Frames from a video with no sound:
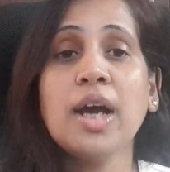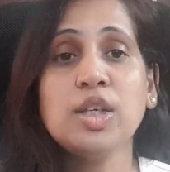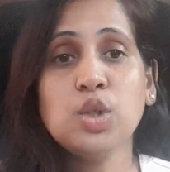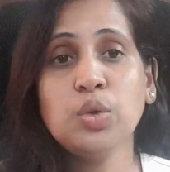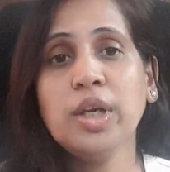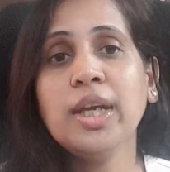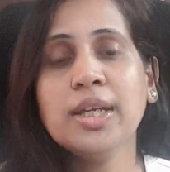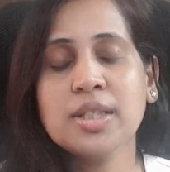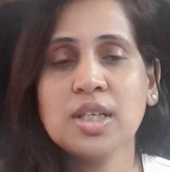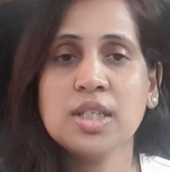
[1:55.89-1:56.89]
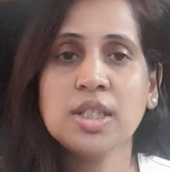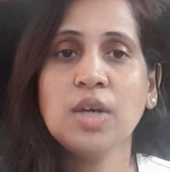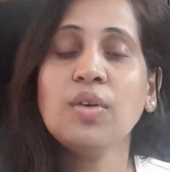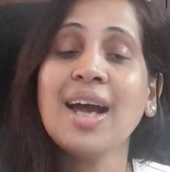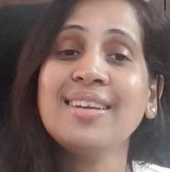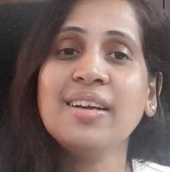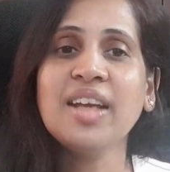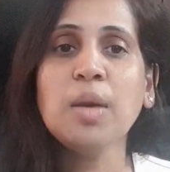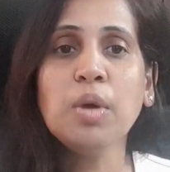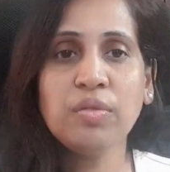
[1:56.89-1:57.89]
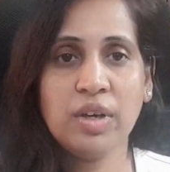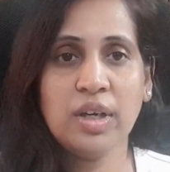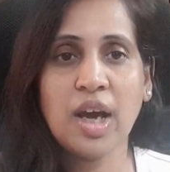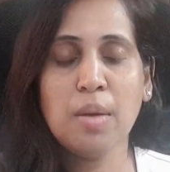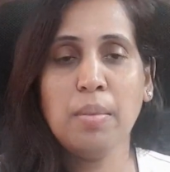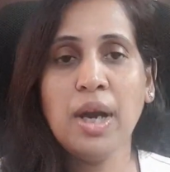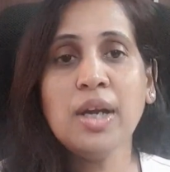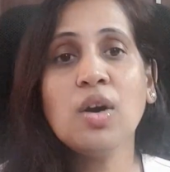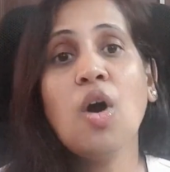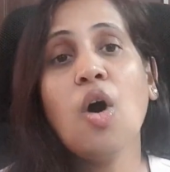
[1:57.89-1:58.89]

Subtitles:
gratuity is received at the time of retirement